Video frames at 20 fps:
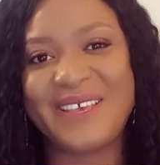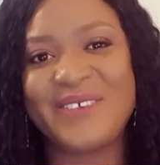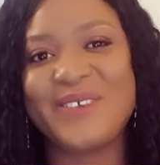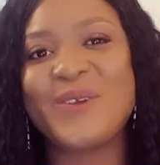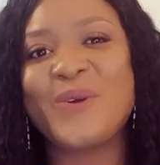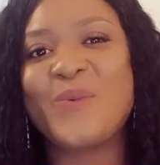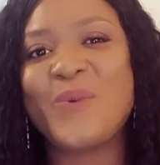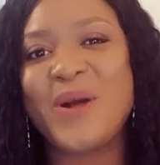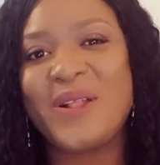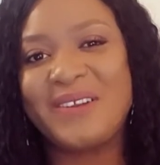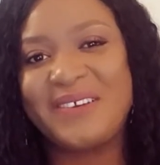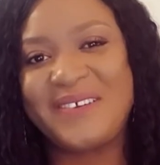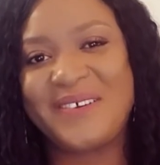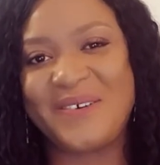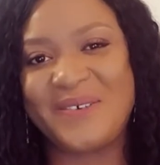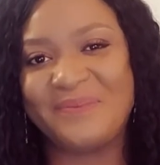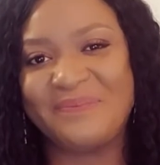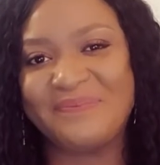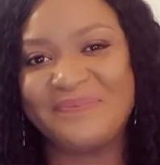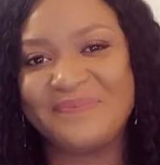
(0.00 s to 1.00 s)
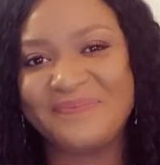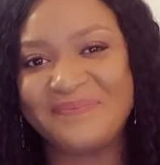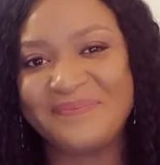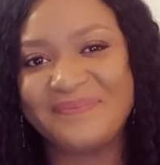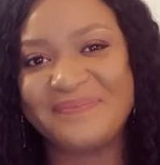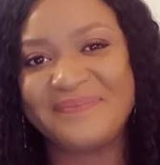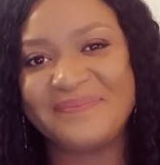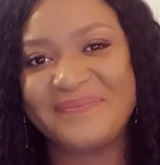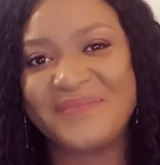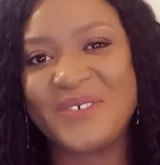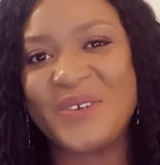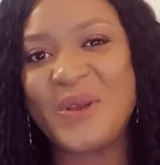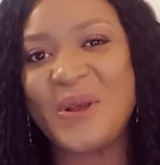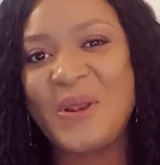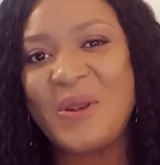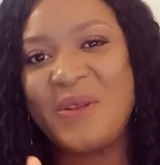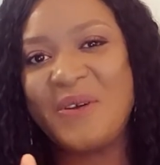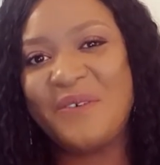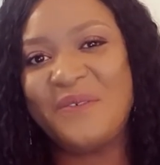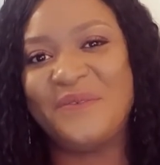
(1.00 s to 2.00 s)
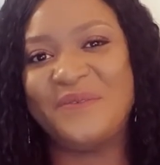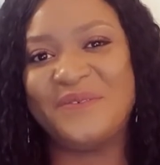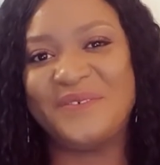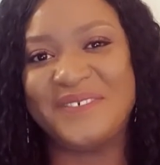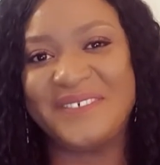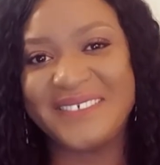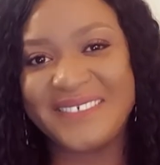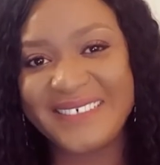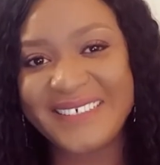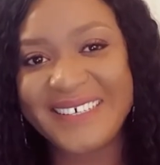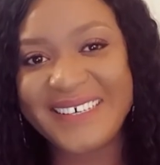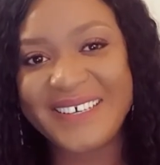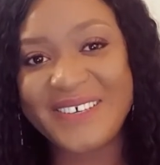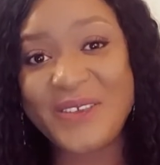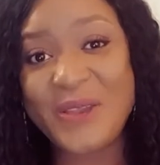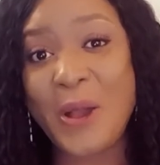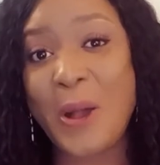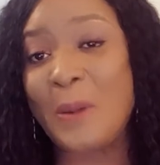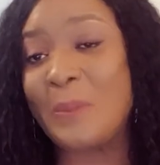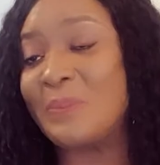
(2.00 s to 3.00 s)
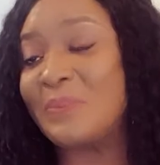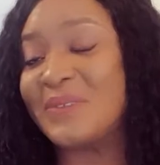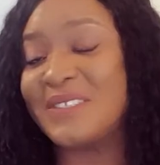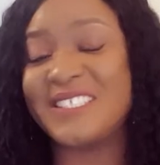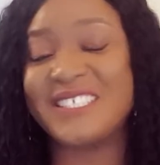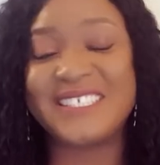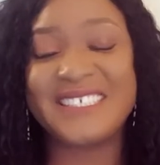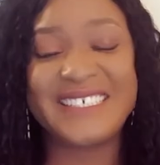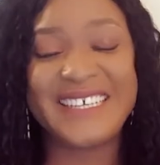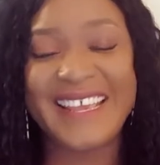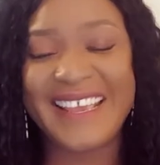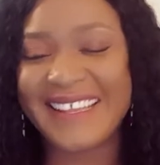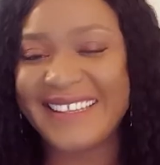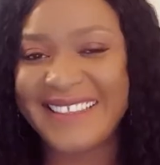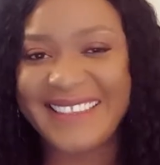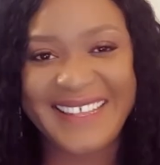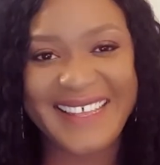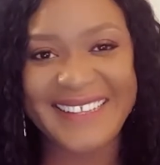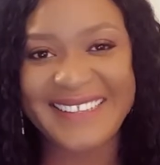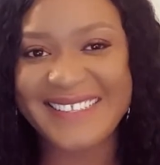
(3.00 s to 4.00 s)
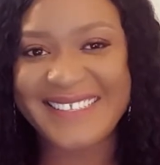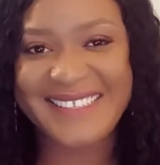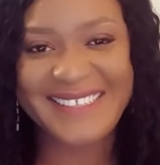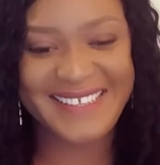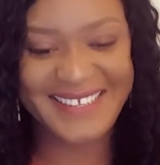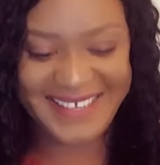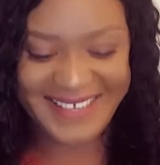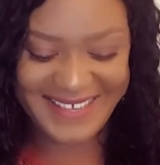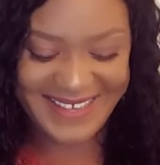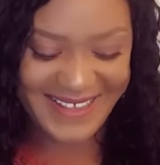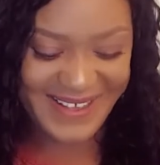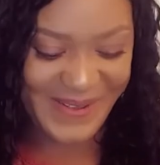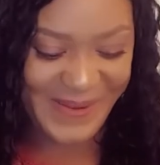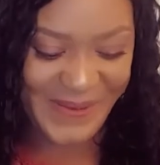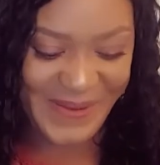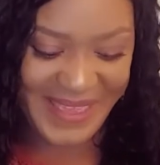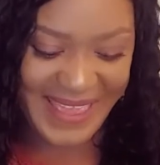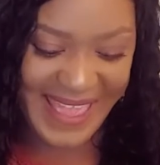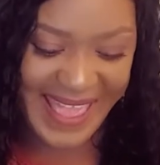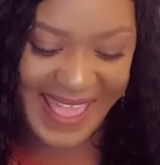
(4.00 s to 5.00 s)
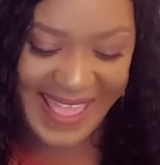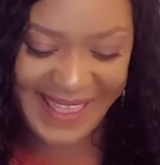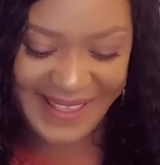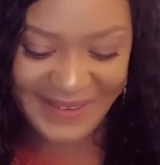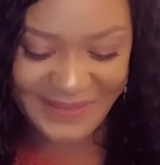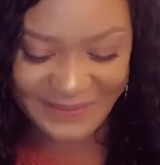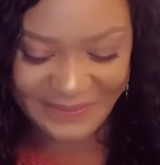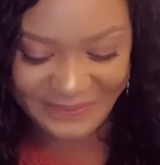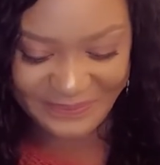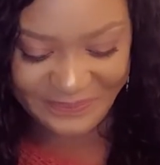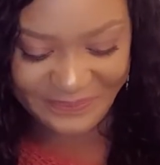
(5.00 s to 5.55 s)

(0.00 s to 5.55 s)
you're welcome. You're loved. You're appreciated. Okay?